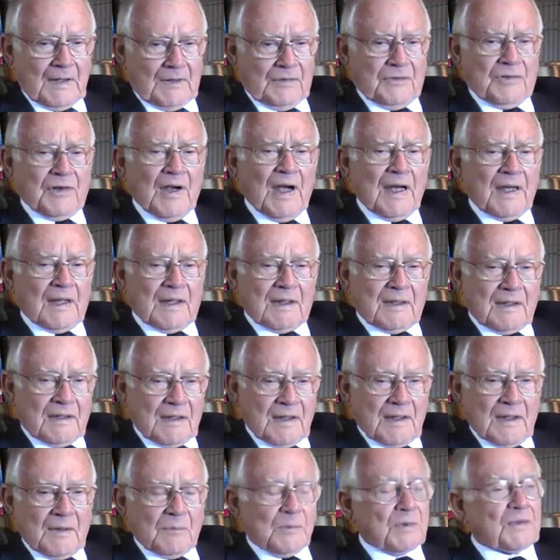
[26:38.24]
Jack
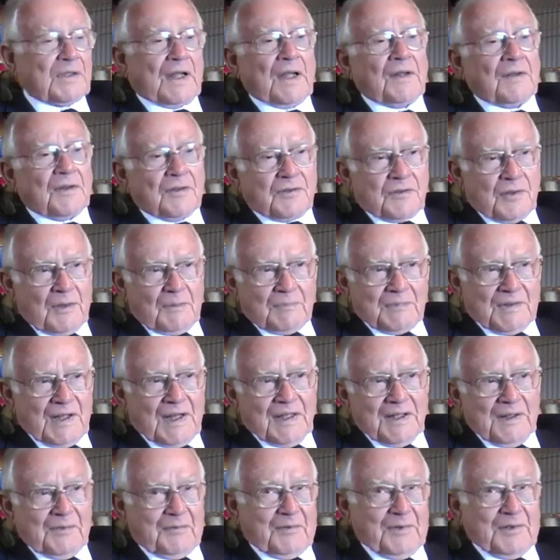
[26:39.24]
would get the job
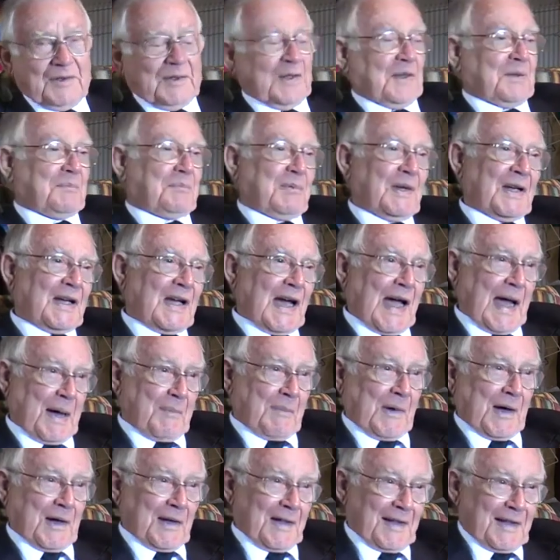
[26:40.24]
done if he'd got a big
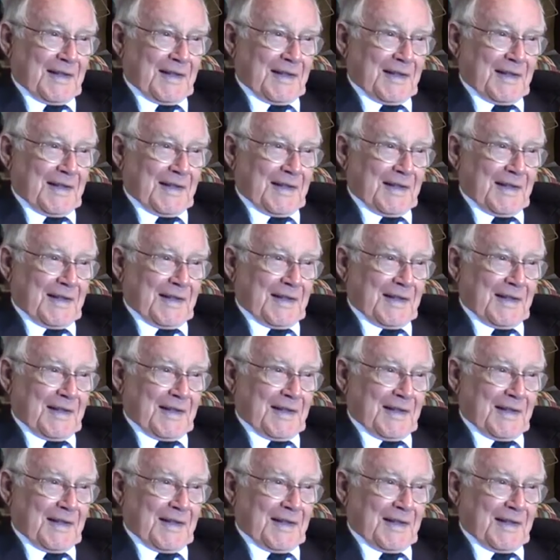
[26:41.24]
hammer.